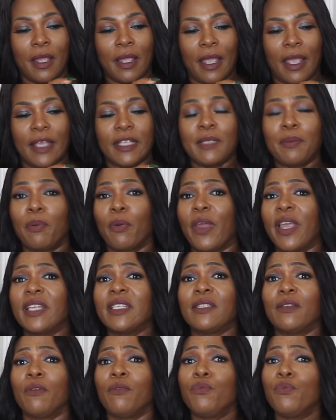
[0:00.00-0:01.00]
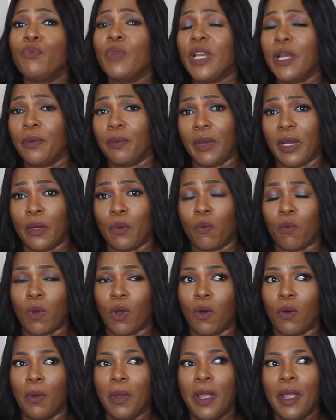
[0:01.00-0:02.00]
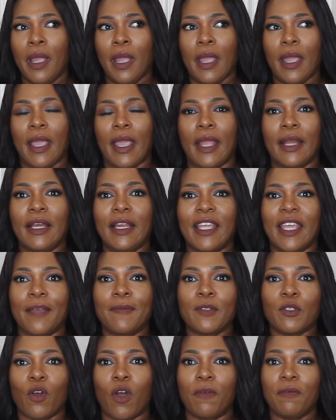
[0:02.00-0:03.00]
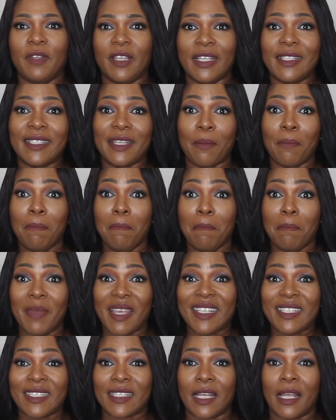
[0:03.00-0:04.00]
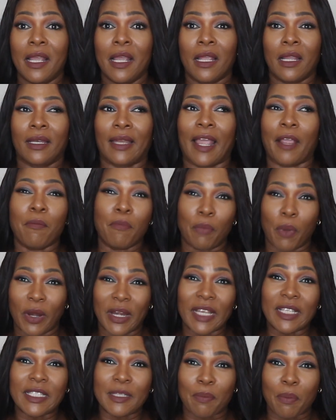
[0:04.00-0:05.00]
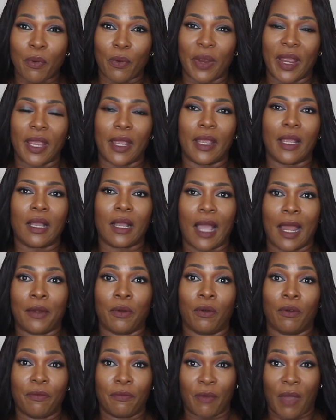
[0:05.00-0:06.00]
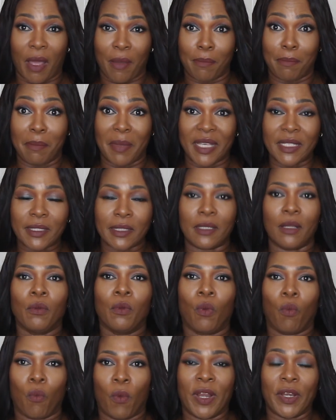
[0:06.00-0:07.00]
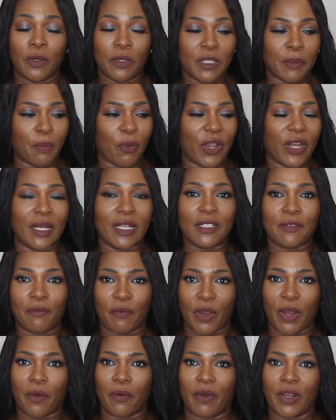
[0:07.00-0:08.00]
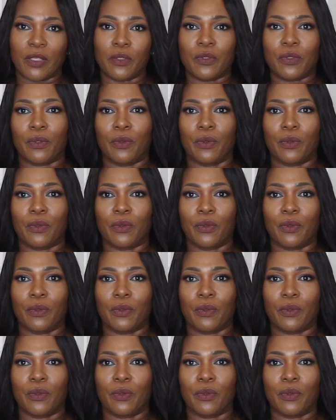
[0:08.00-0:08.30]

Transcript: It sprays really well. It gives off this mist, like body spray kind of mist when you spray this fragrance.